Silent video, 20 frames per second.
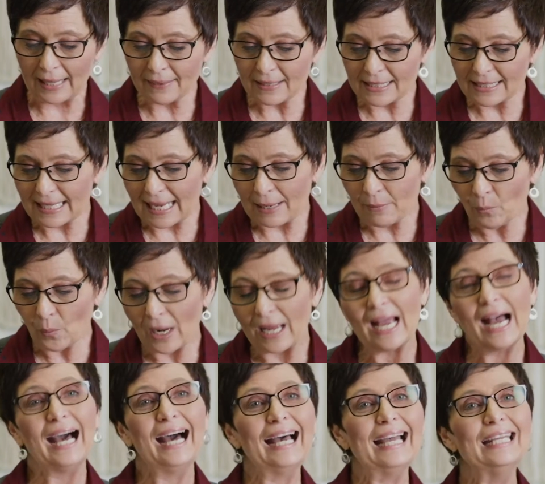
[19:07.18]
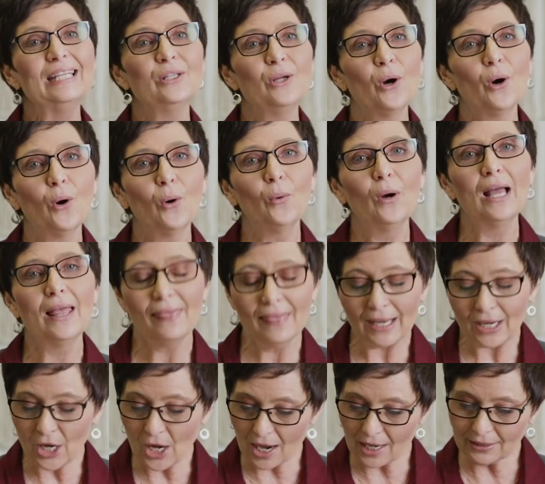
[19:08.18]
In the same way, I know
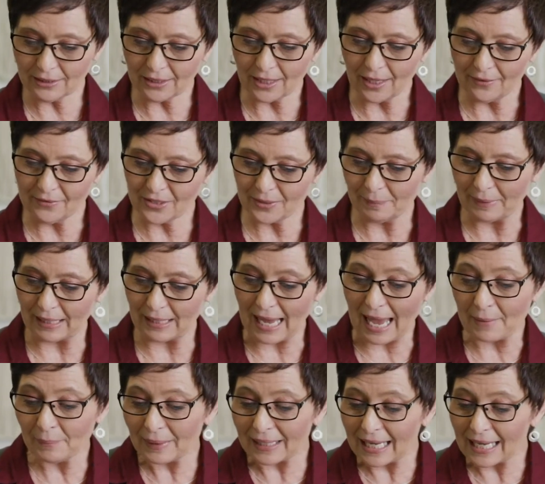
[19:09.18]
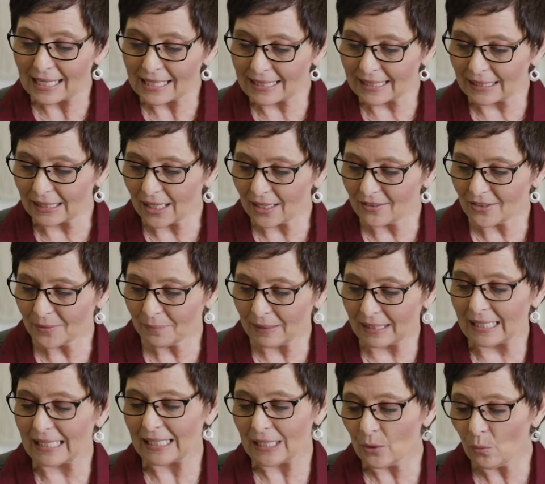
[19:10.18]
that God loves me, and because he loves
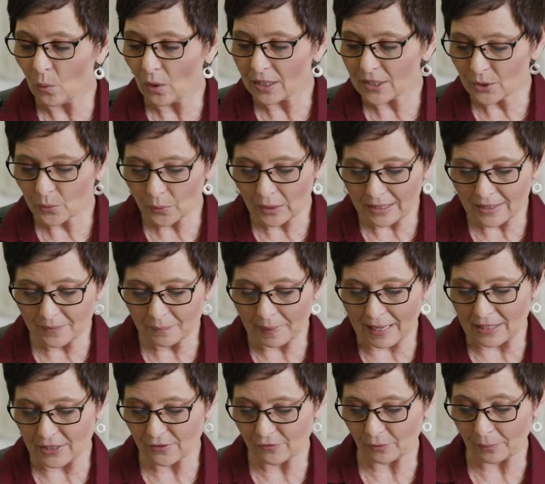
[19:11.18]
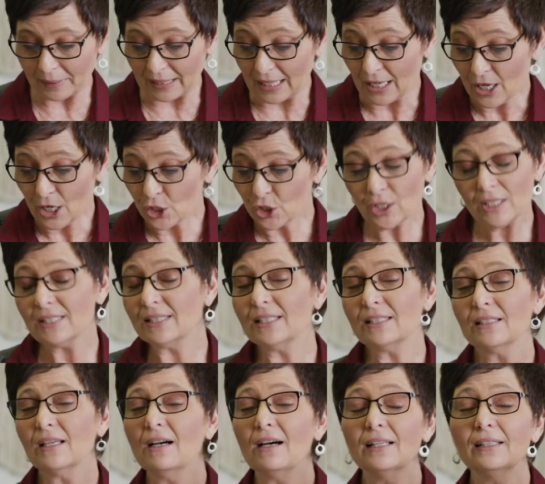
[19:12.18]
me, he wants what is best for me, just
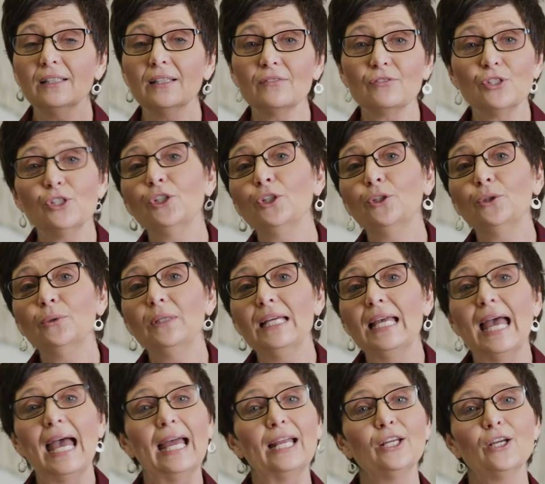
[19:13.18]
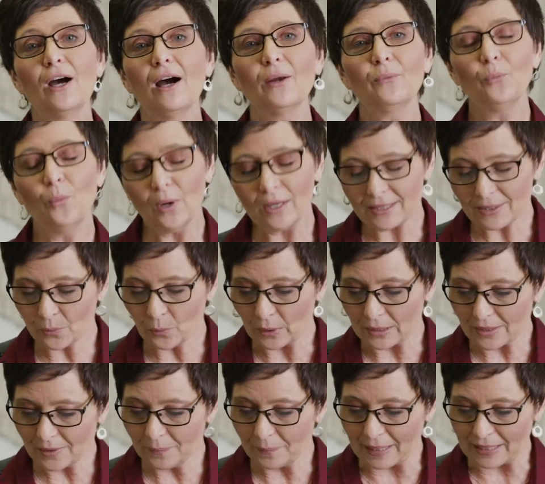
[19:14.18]
as God loves you, and God wants
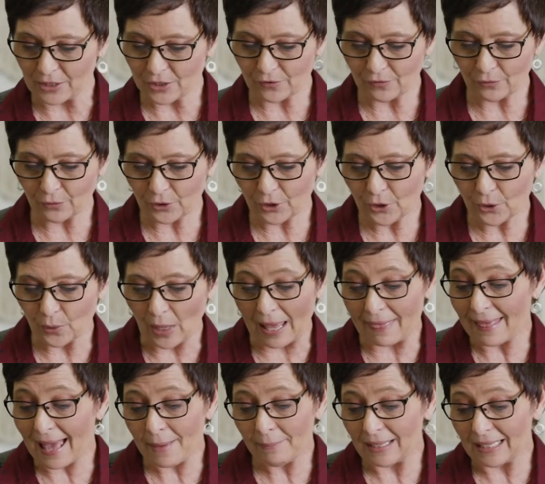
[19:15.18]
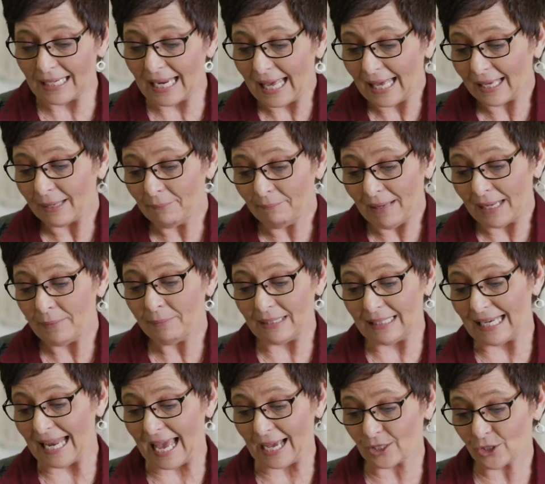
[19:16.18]
what's best for you. And that may
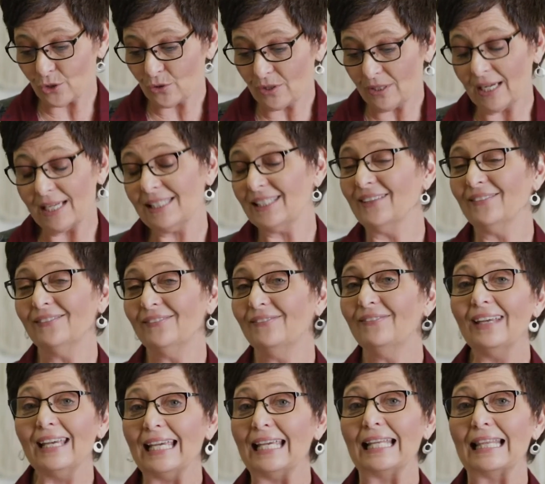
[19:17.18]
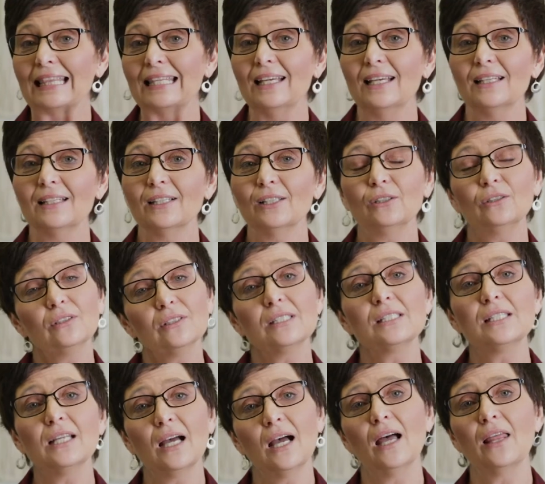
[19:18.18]
mean exercising faith that
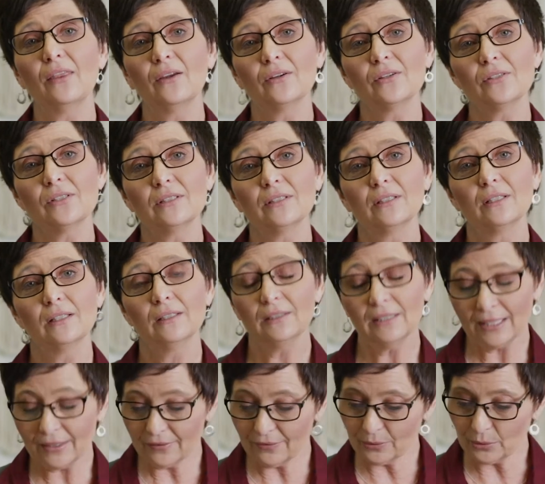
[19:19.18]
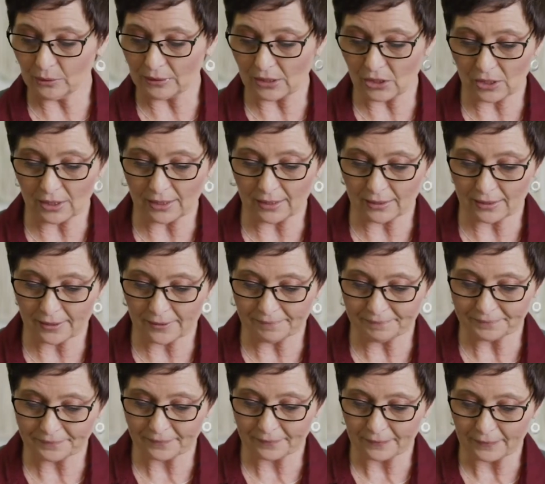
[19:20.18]
looks to others like foolishness.